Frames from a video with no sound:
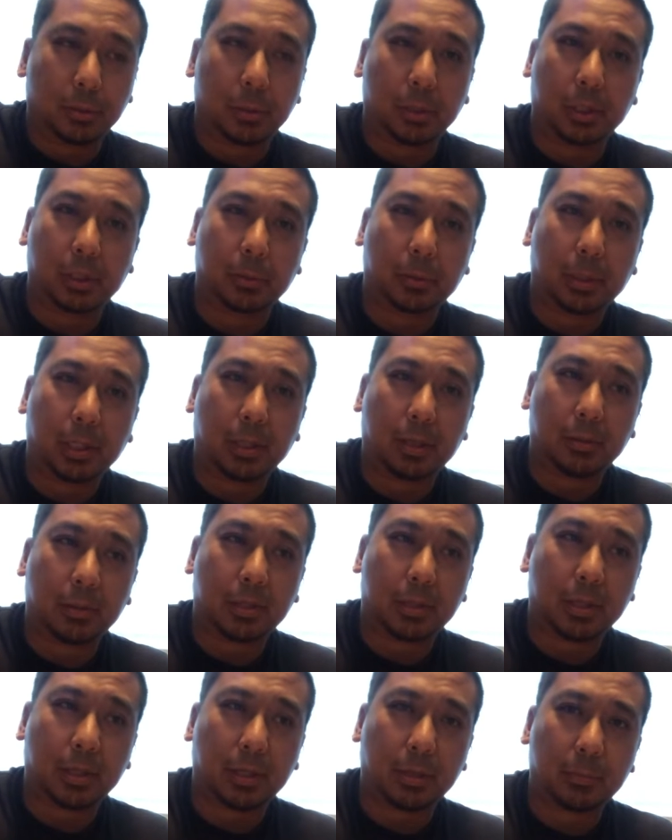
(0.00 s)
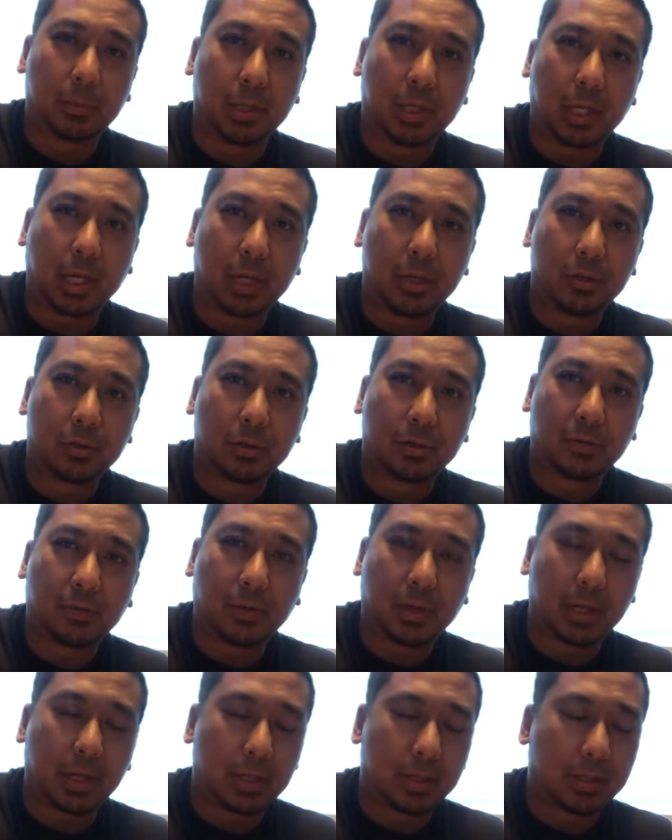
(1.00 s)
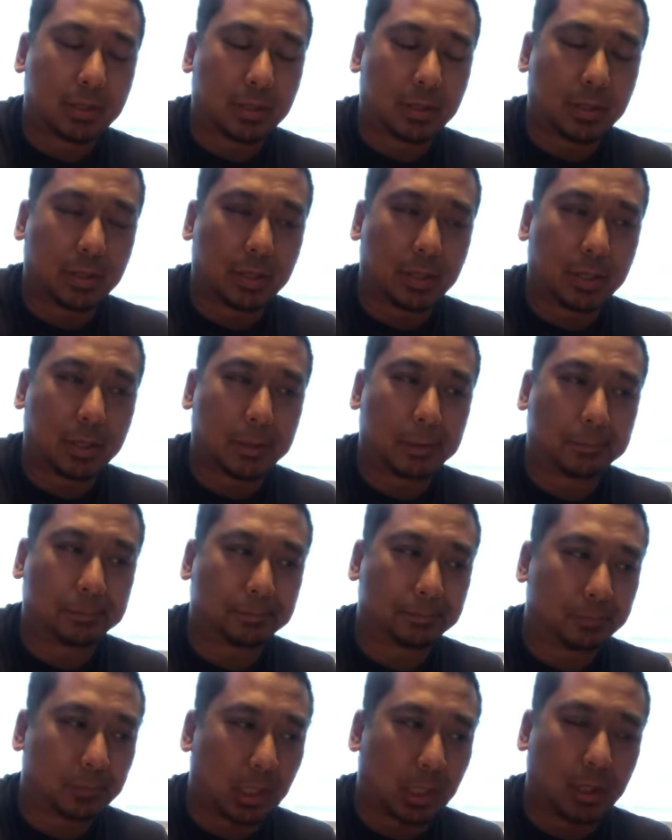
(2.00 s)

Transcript: really well with being Angels fans and um,